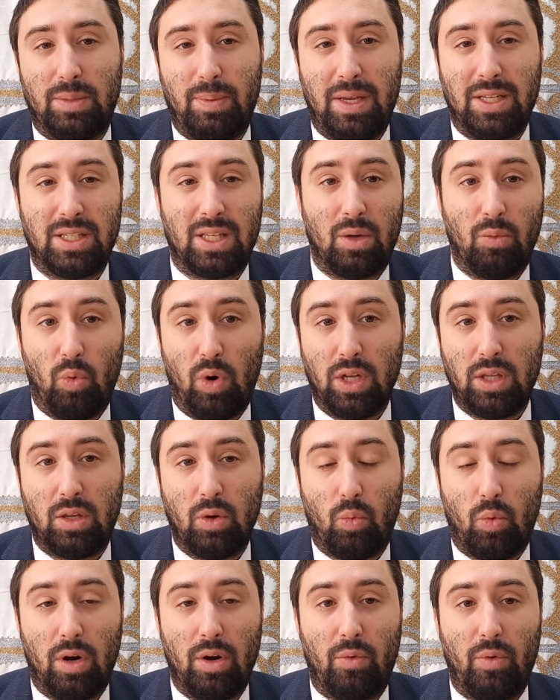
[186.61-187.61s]
basically 1 to
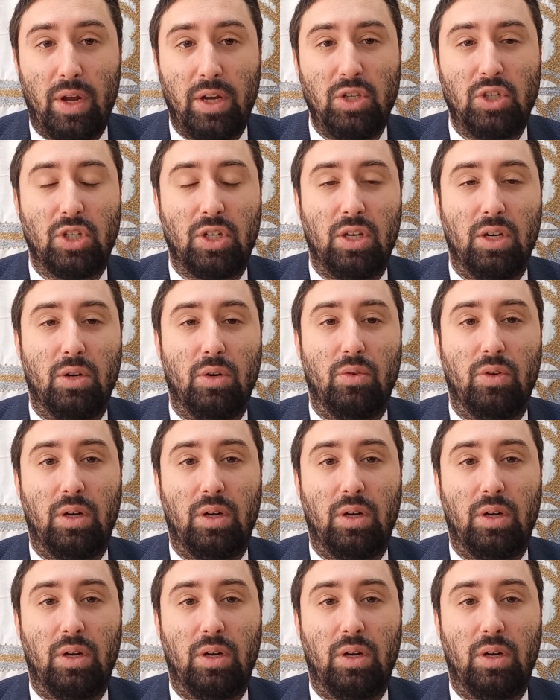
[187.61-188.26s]
1 ratio.